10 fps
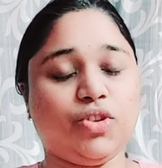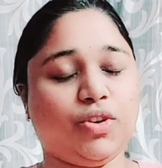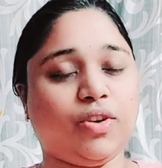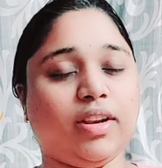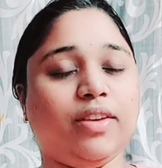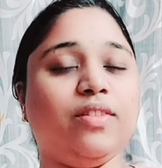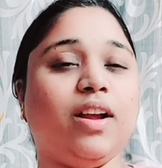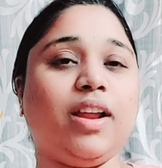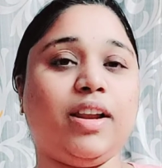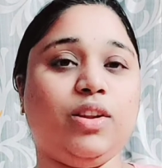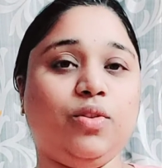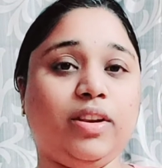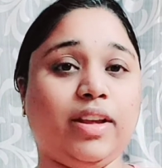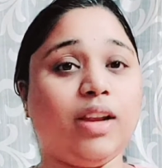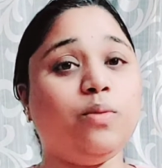You can give that and you can
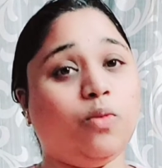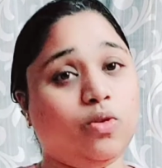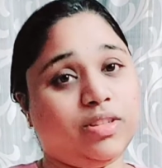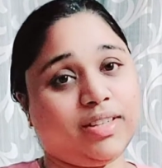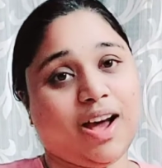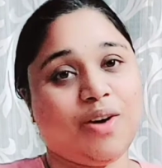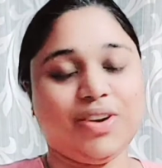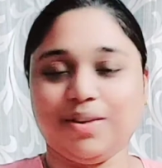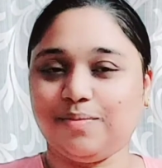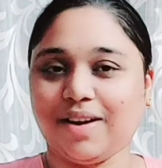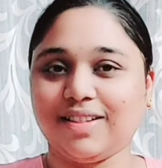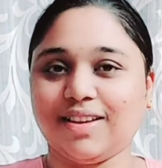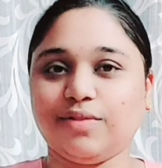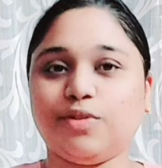get more discount and buy that.